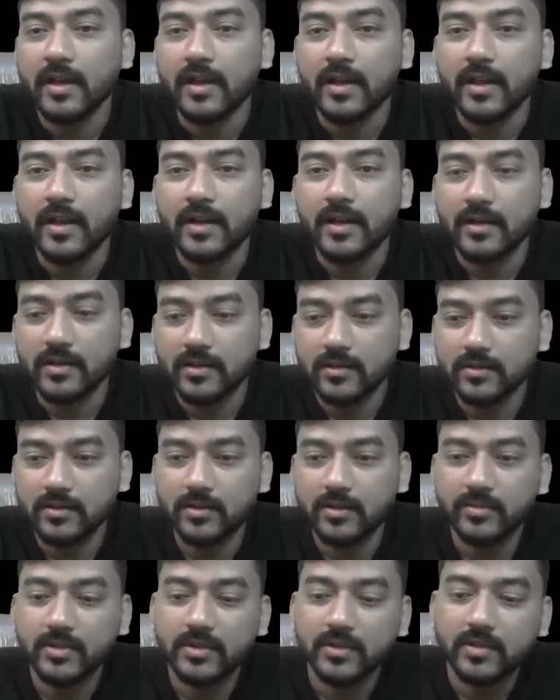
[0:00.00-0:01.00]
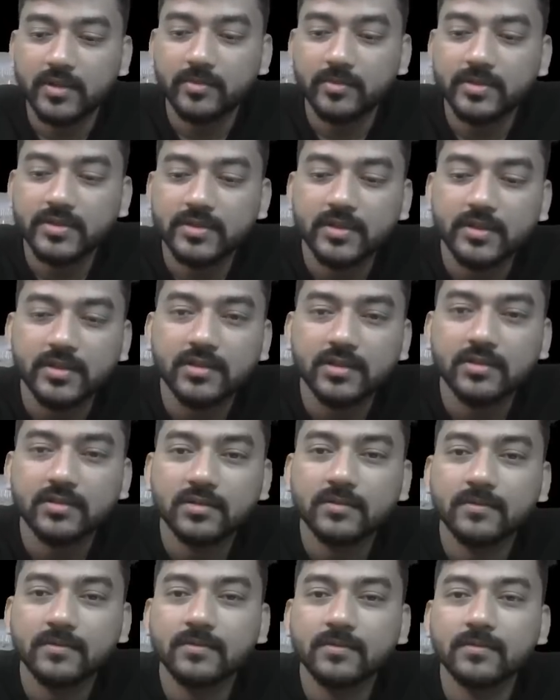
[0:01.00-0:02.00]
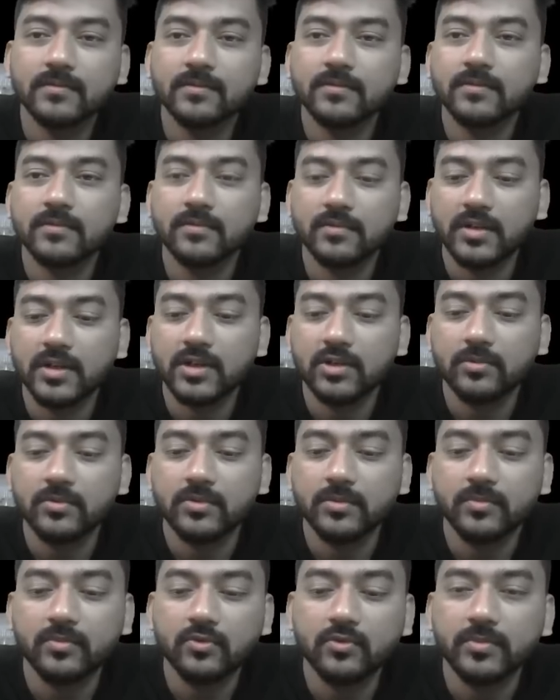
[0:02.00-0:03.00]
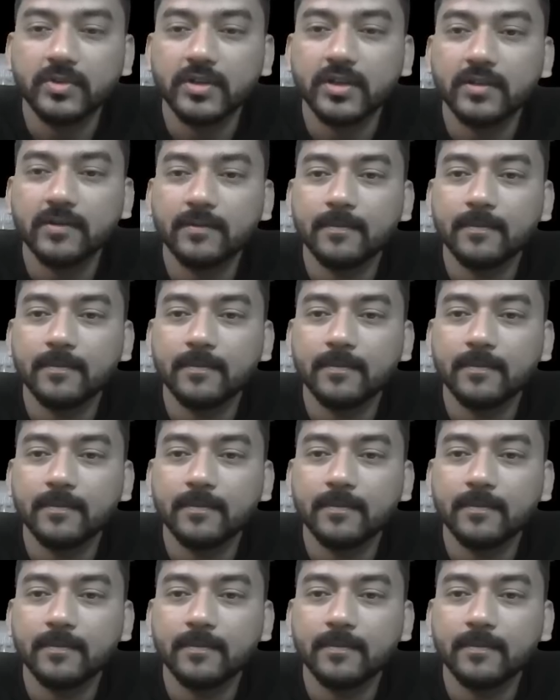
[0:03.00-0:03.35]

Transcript: And let me see what you have to prove here.